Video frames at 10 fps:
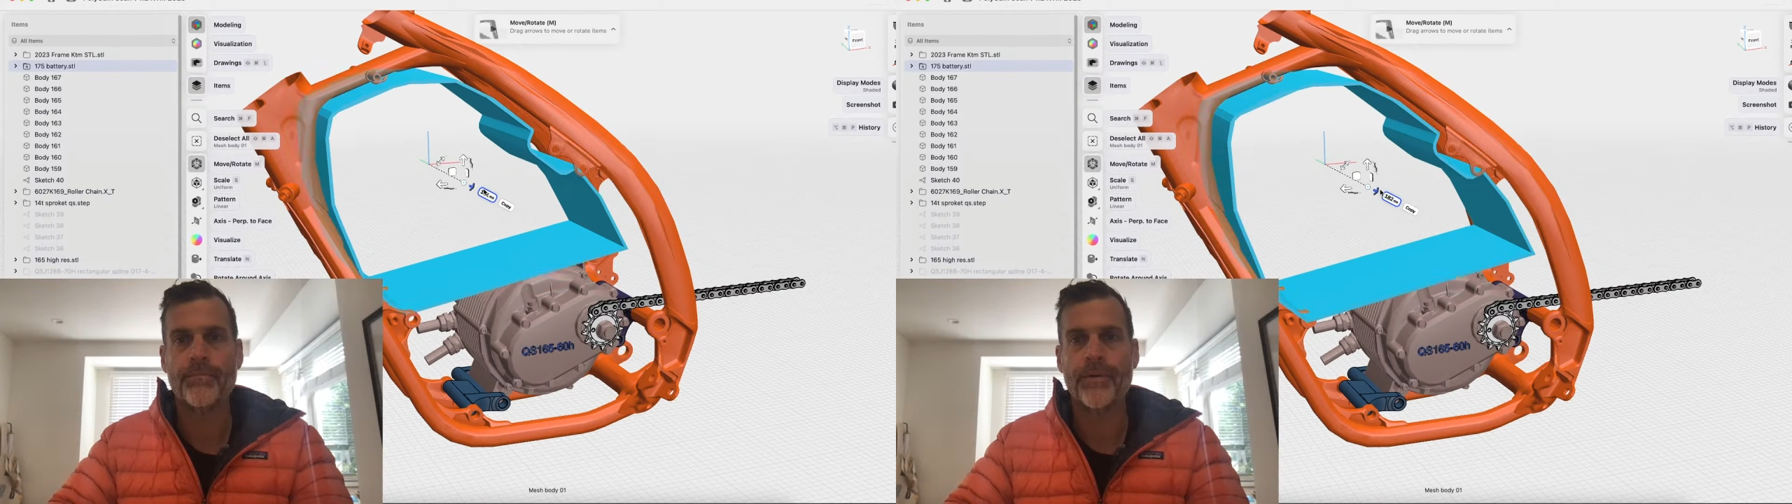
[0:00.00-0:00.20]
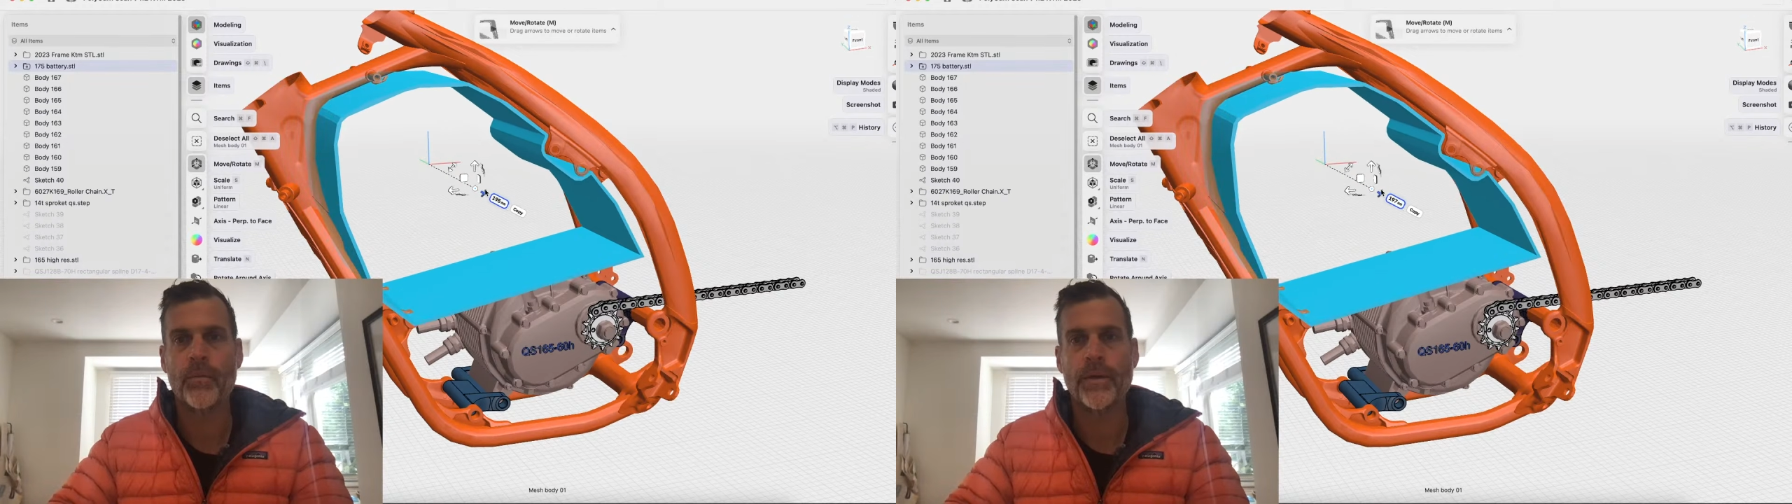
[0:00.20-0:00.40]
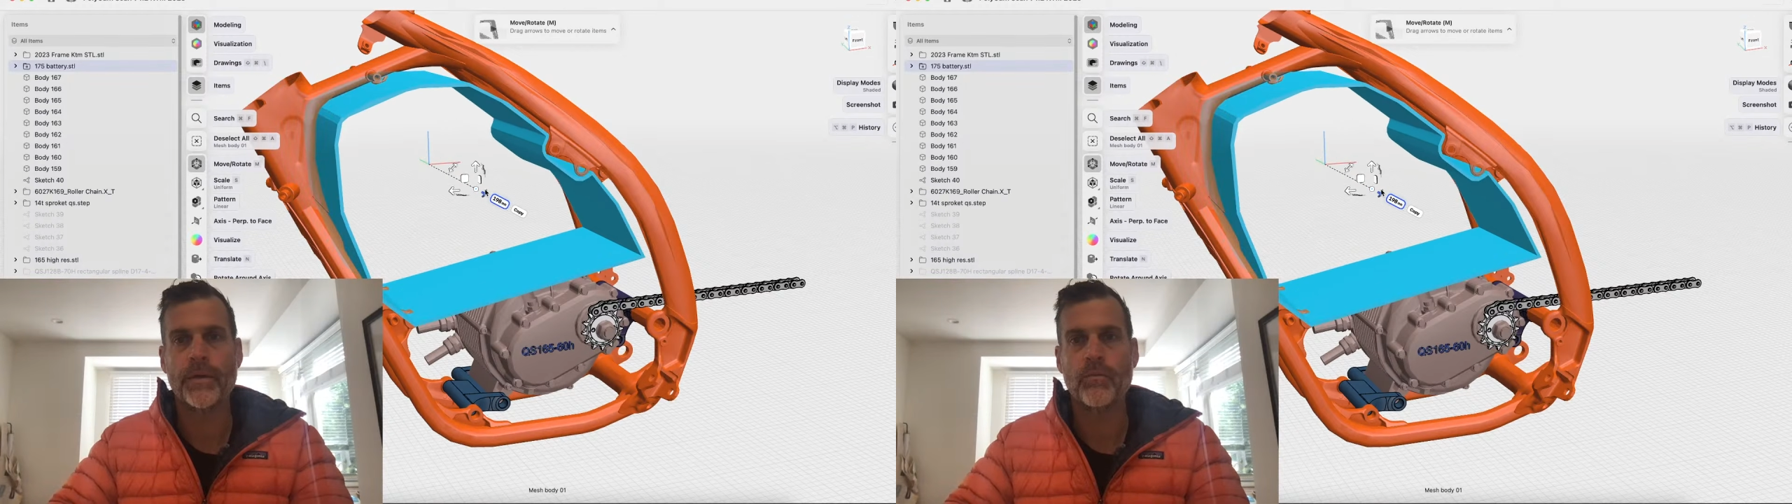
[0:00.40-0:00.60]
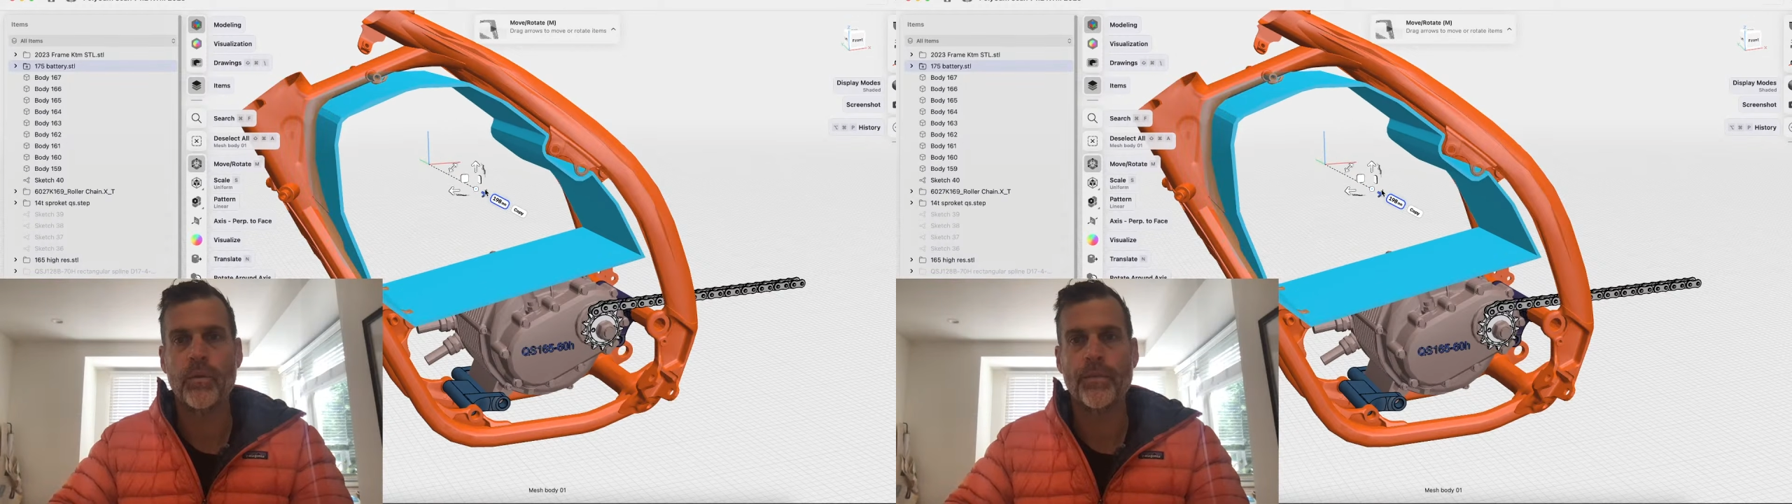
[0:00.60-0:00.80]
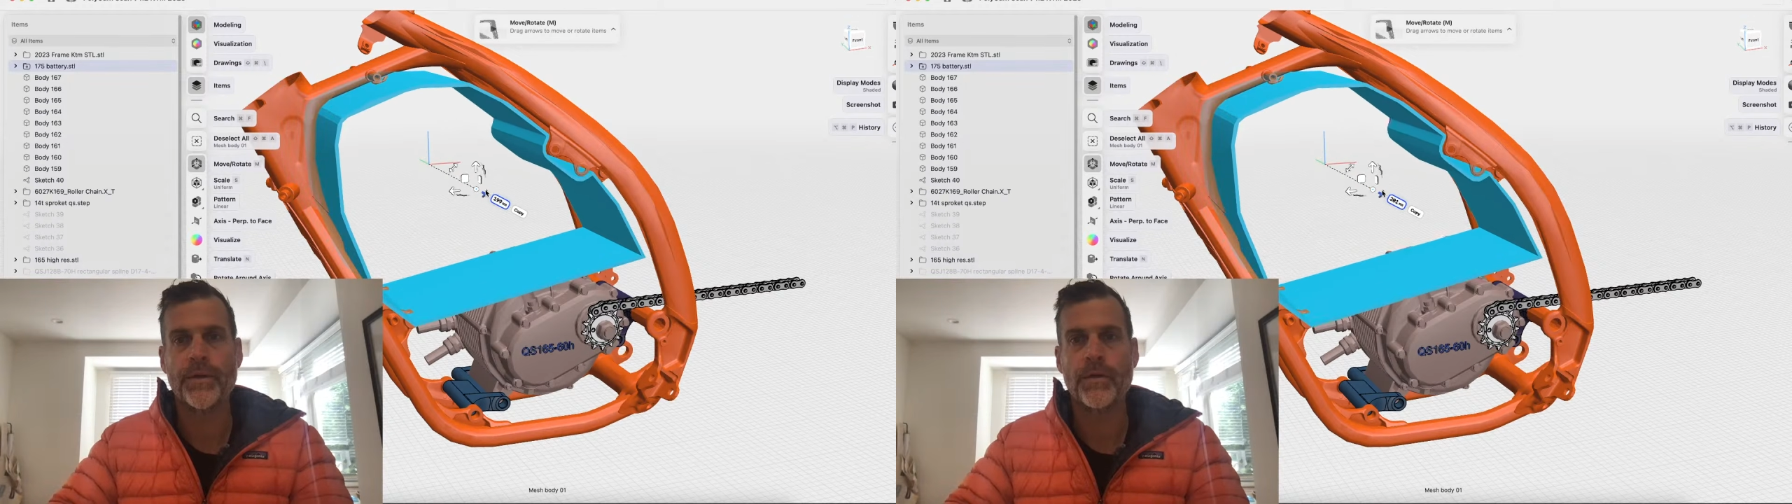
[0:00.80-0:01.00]
but
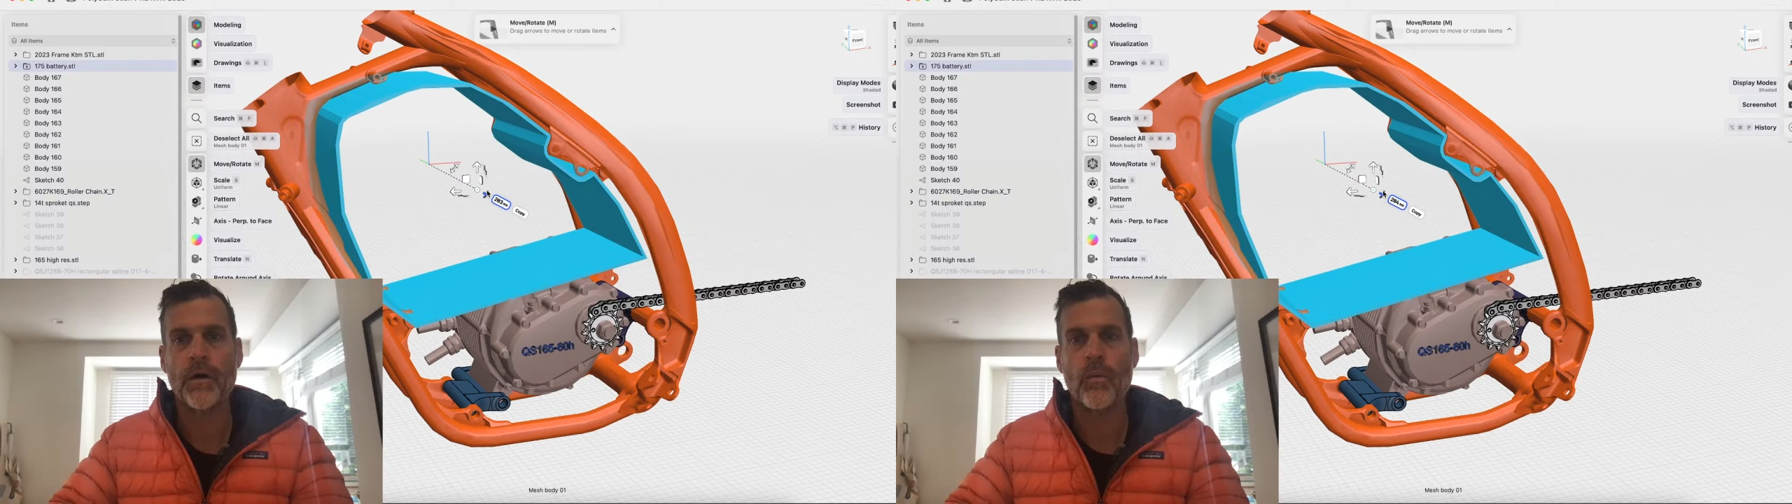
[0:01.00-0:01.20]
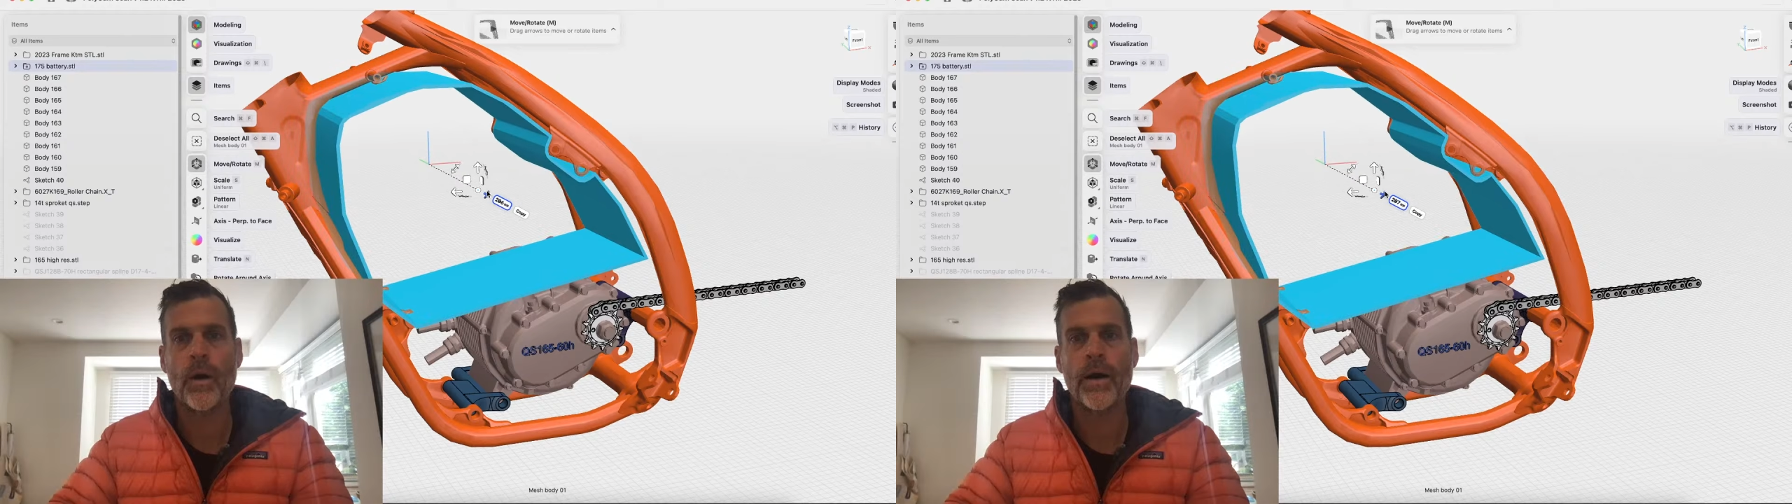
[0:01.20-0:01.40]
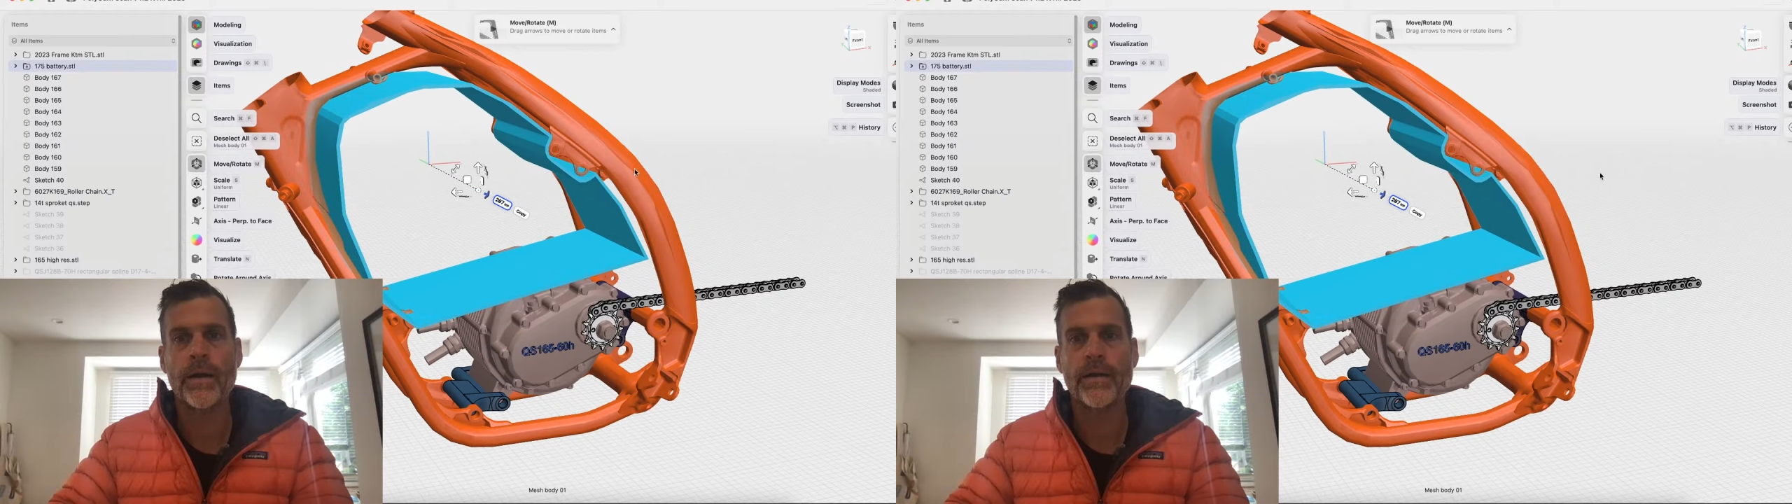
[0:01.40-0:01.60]
what we don't want